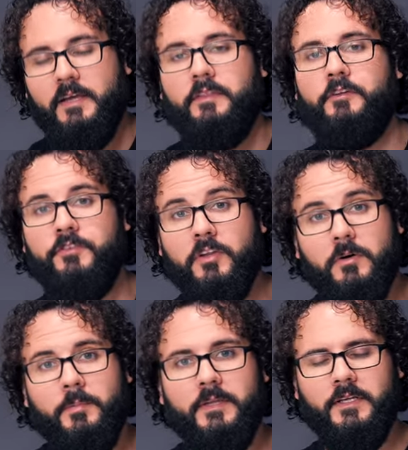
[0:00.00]
There's
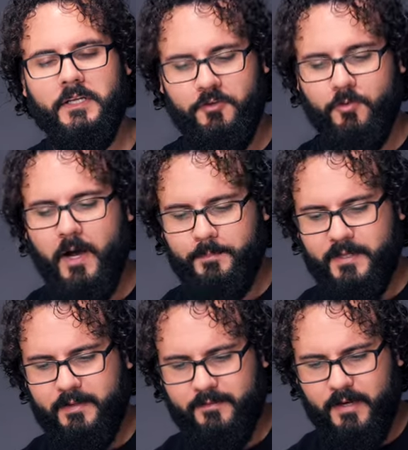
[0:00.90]
no ability to do
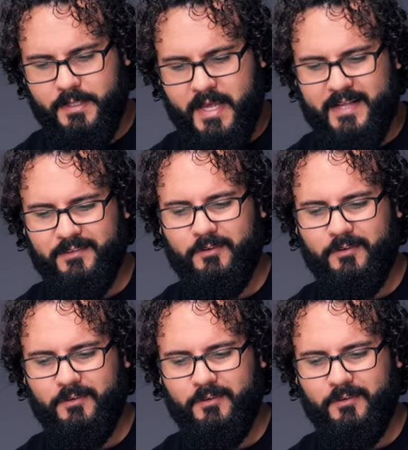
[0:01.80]
updates on that.